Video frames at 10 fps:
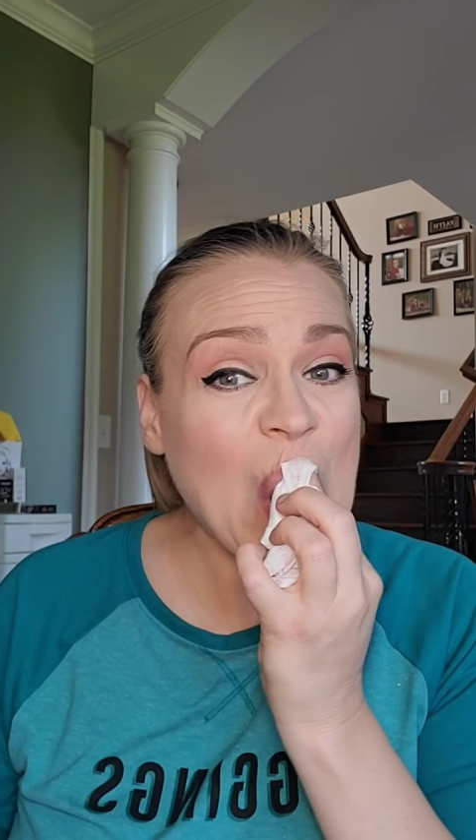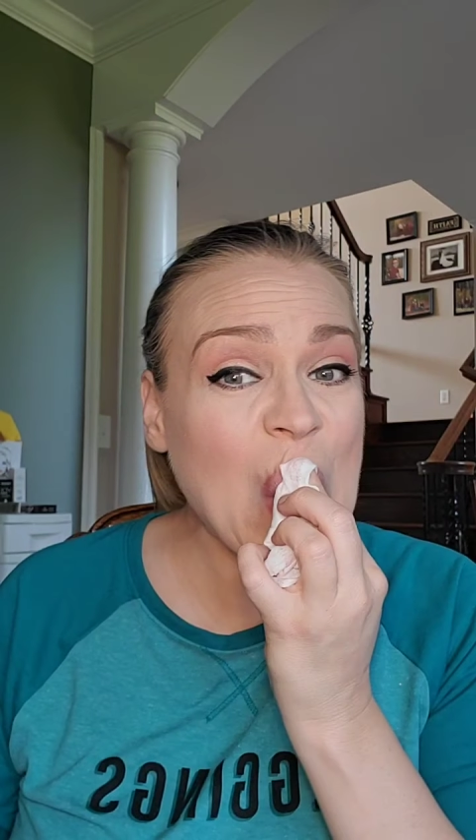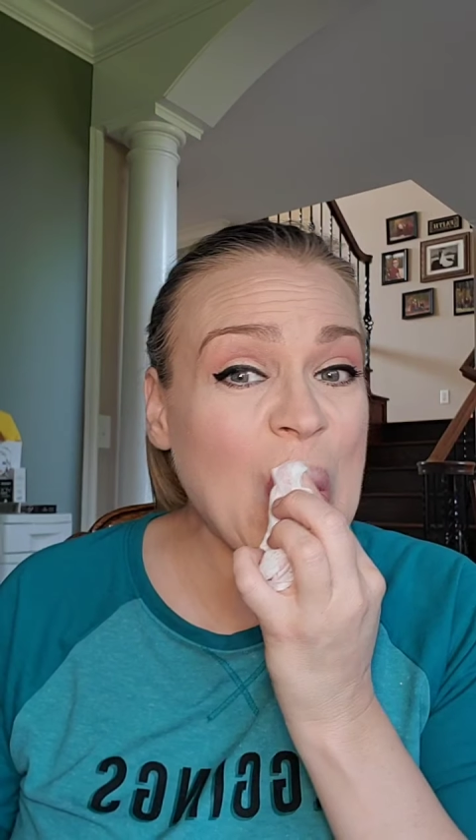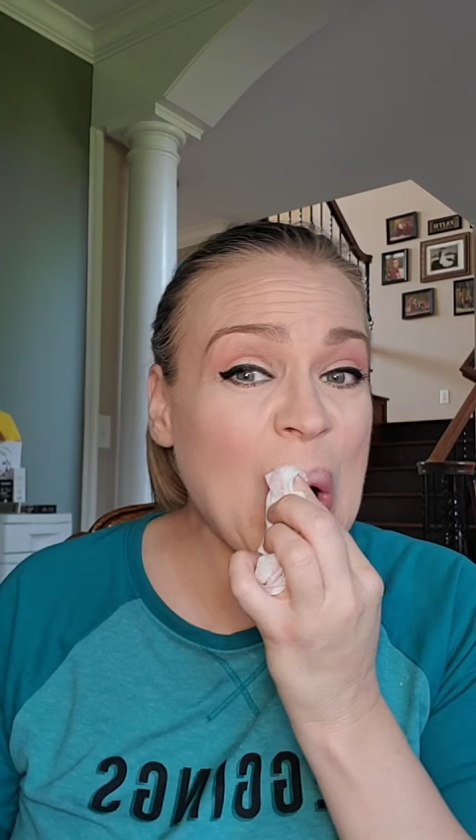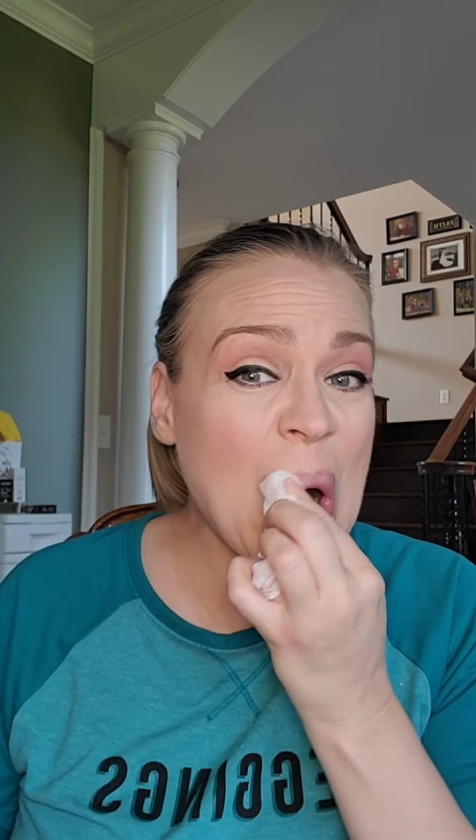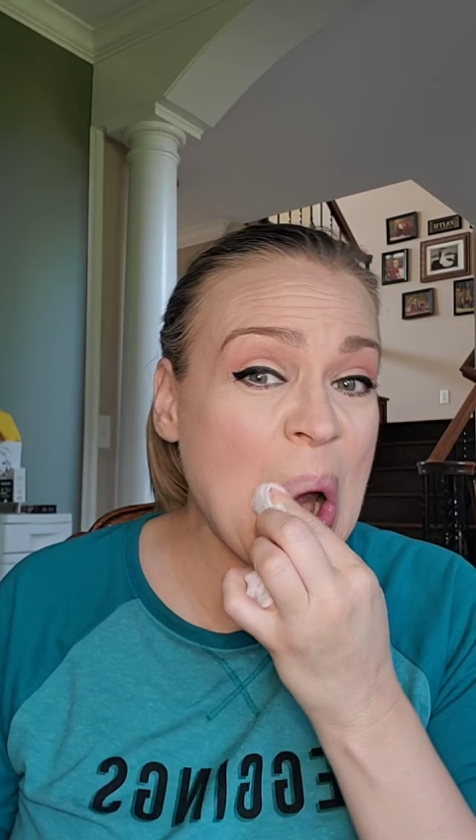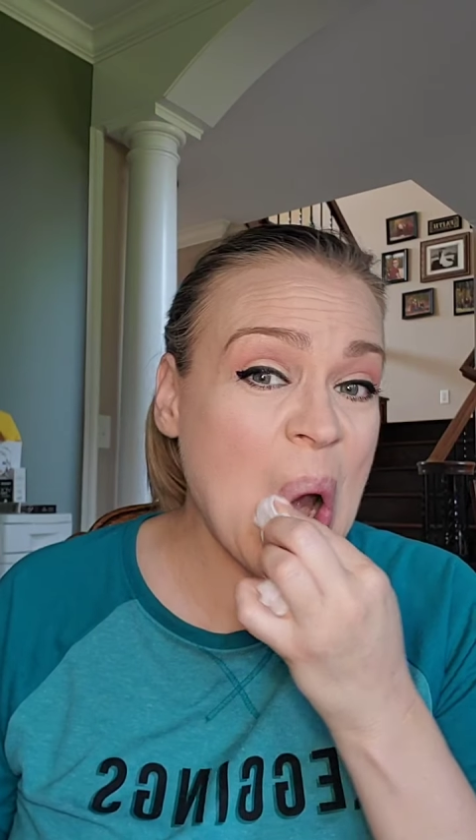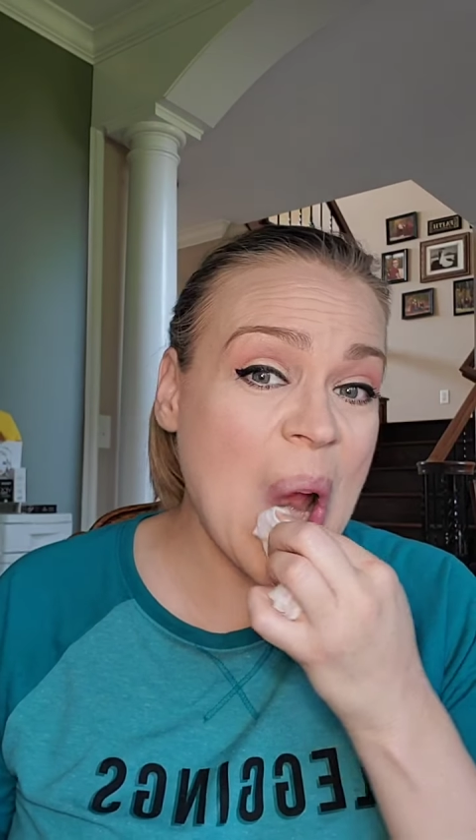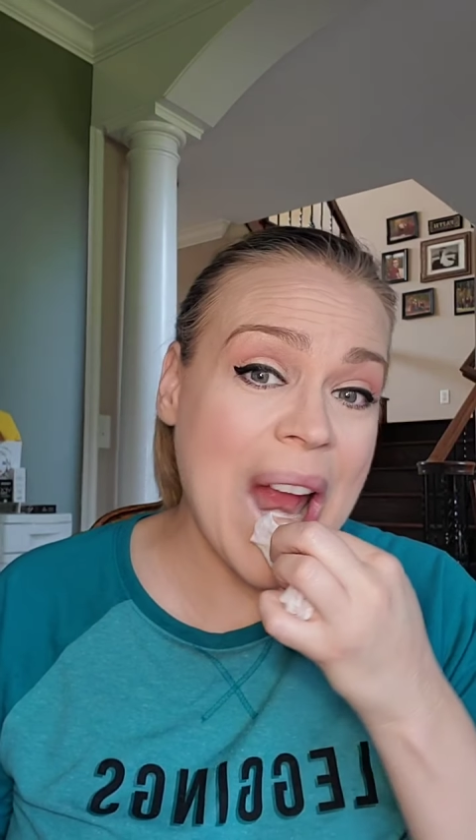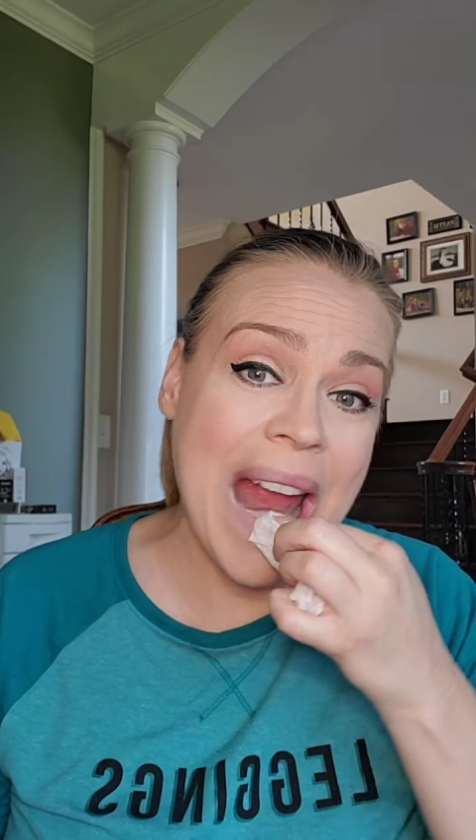
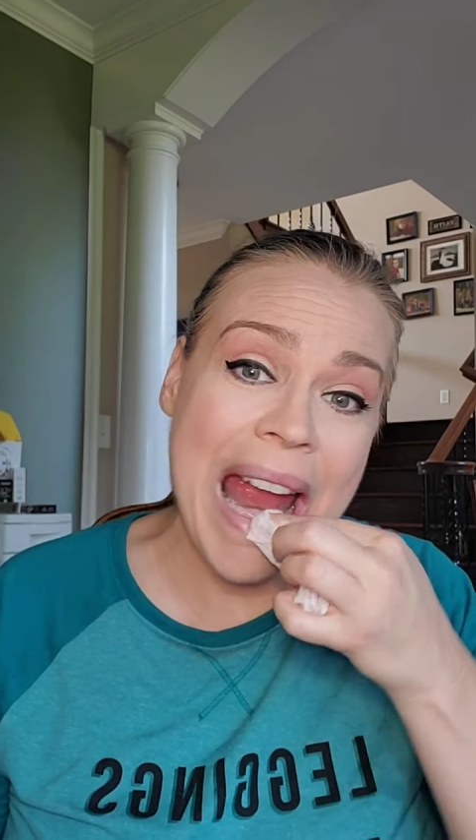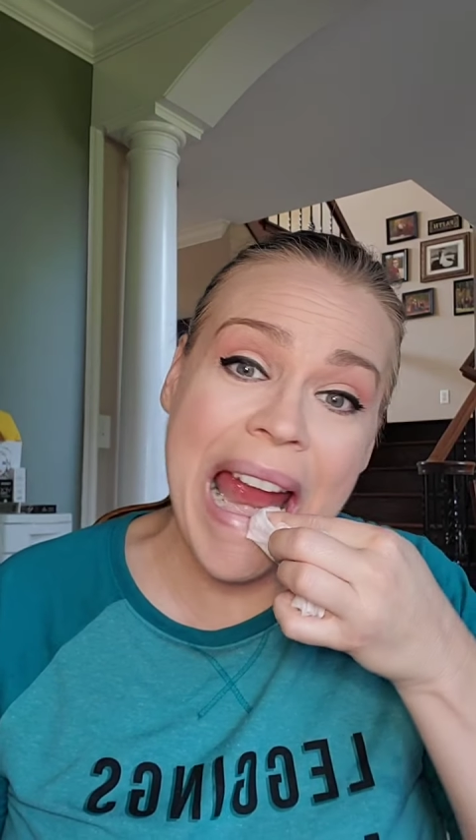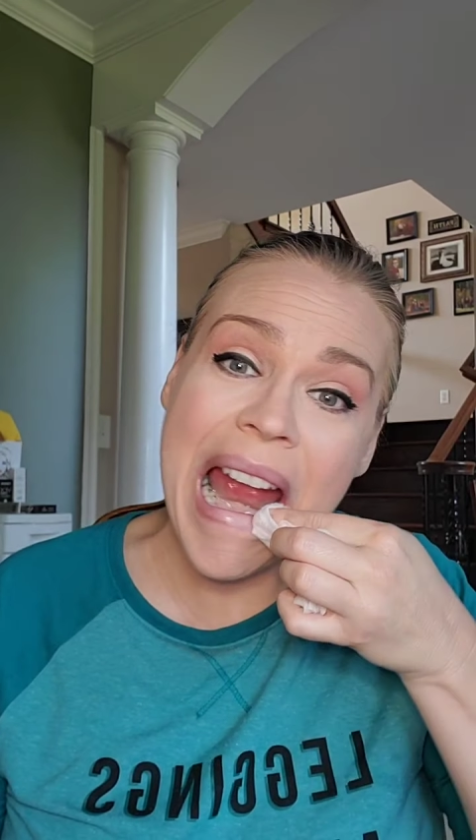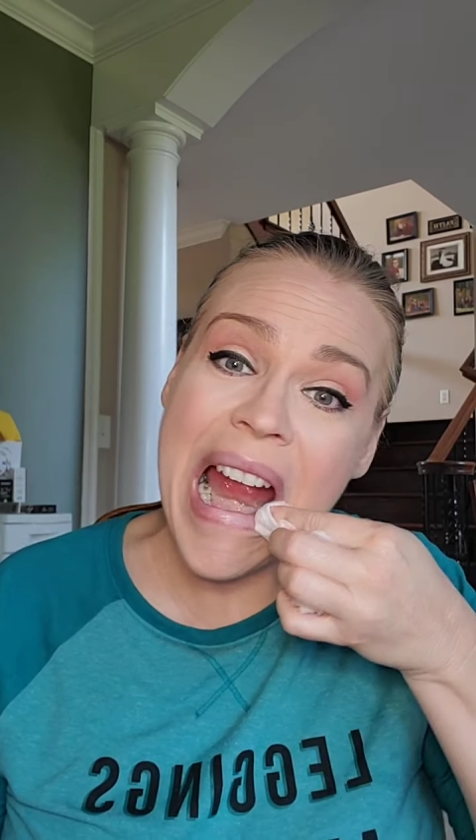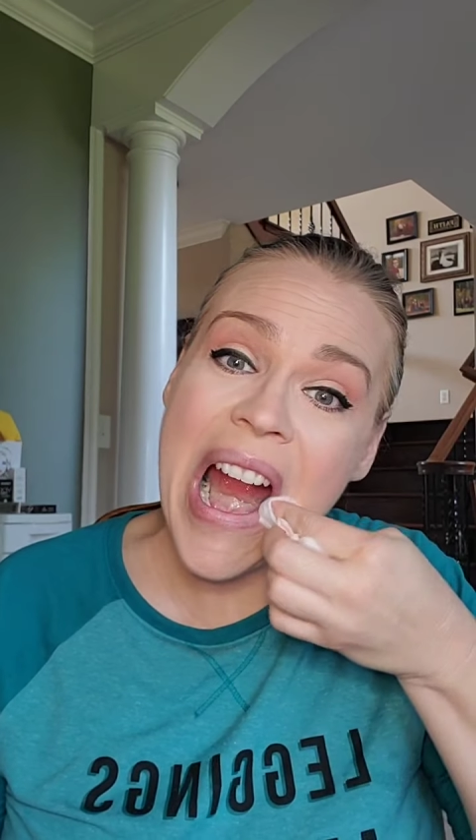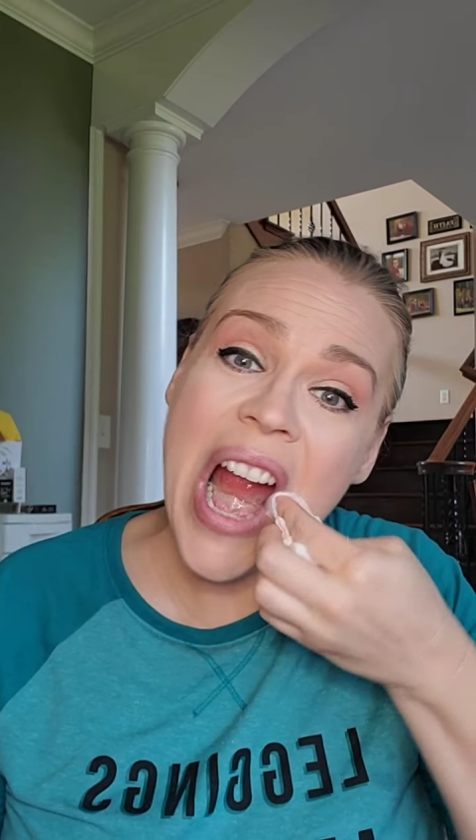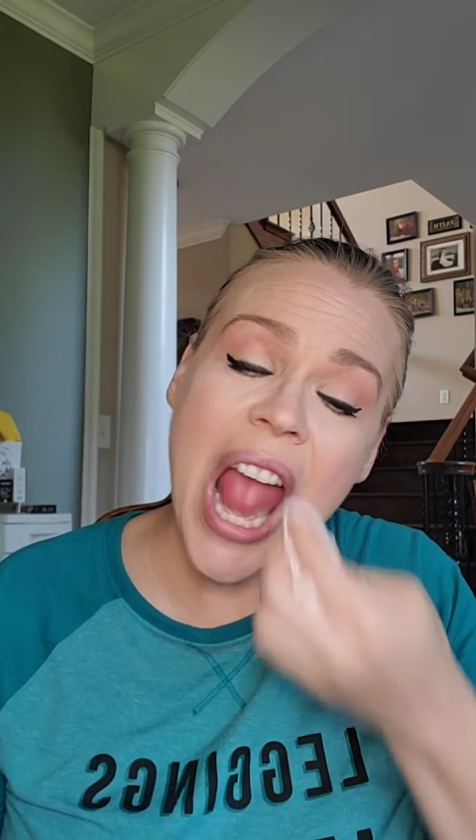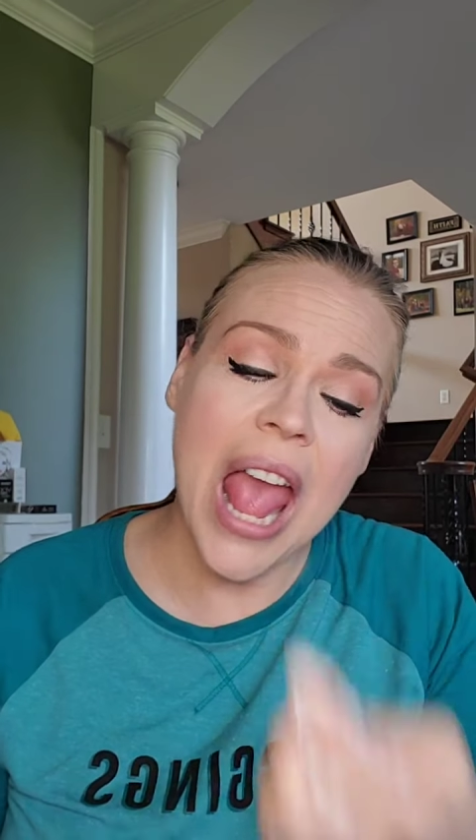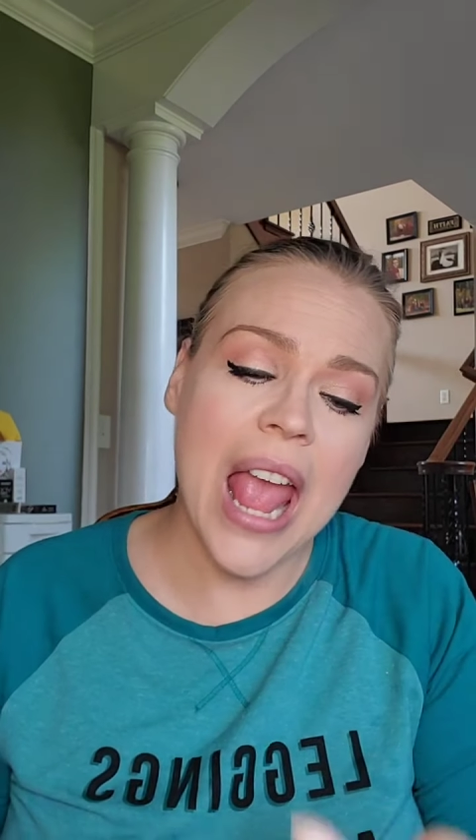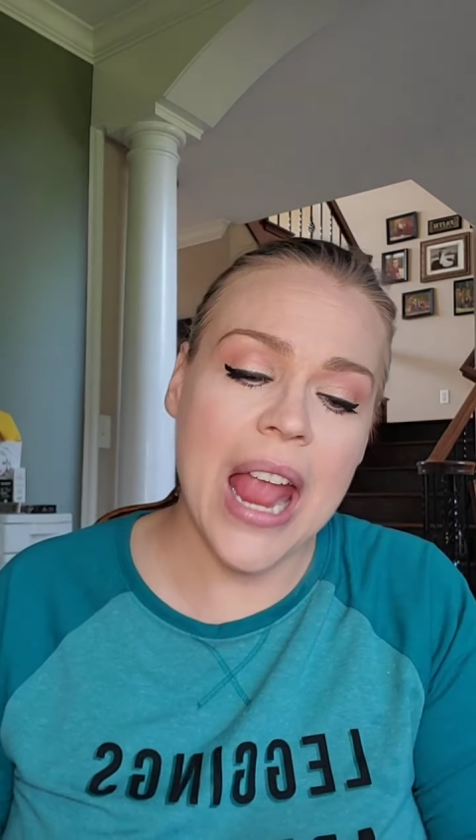or
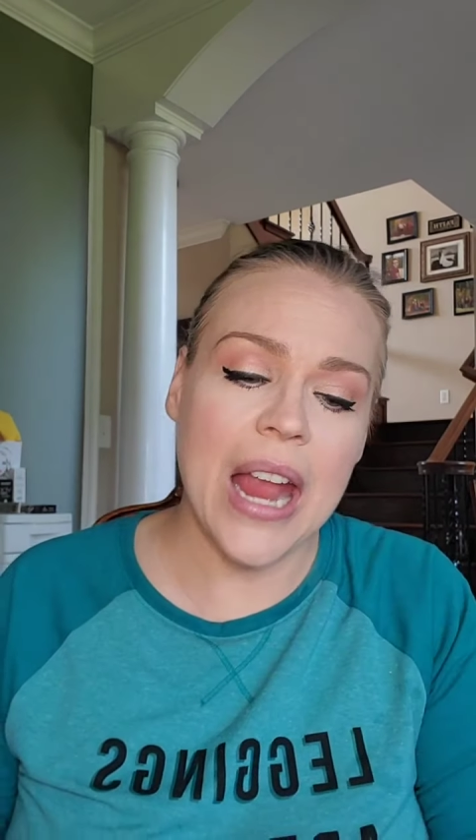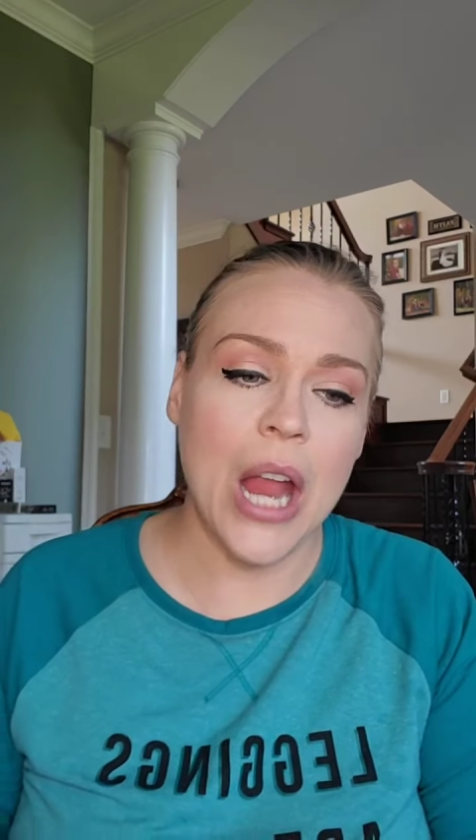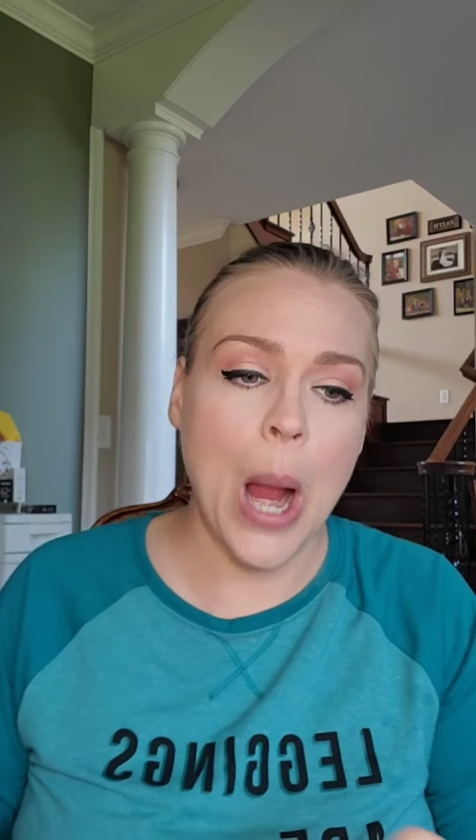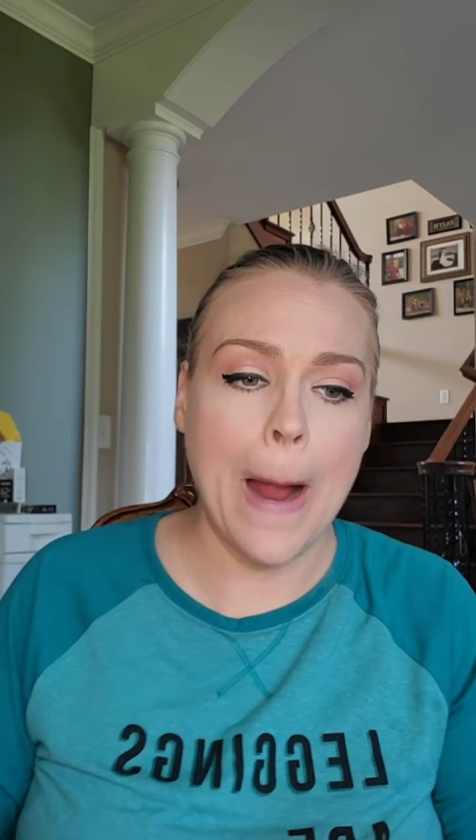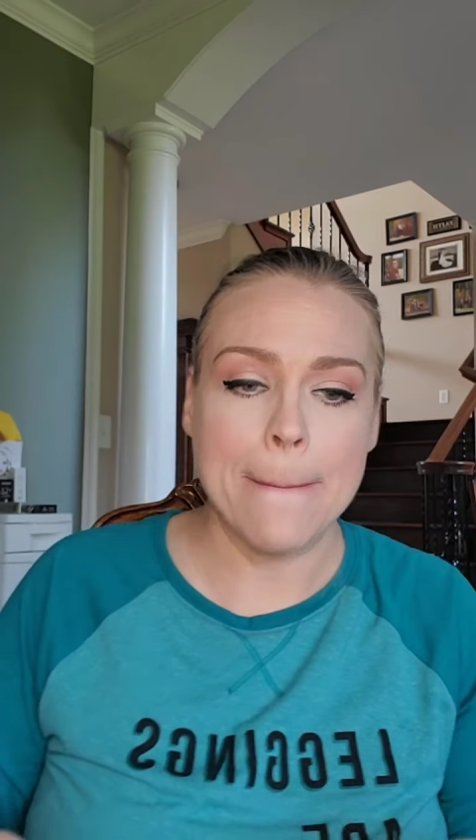a,